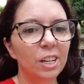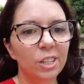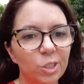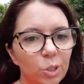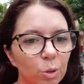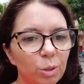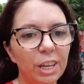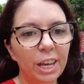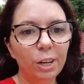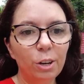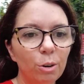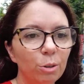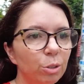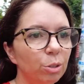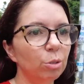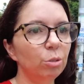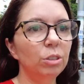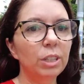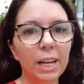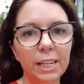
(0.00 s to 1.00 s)
So they go
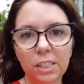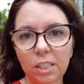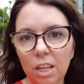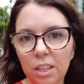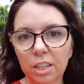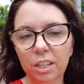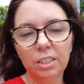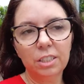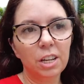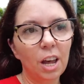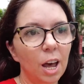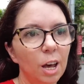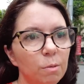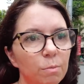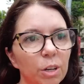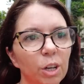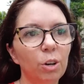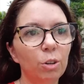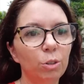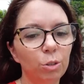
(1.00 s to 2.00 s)
through lights all the time,
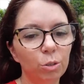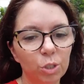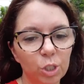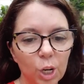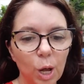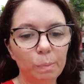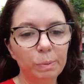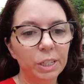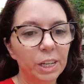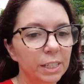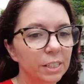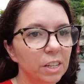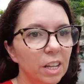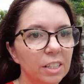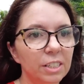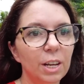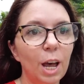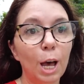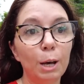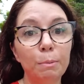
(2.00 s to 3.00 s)
they go through stop signs
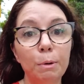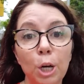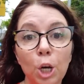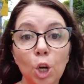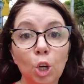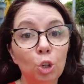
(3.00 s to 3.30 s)
all the time.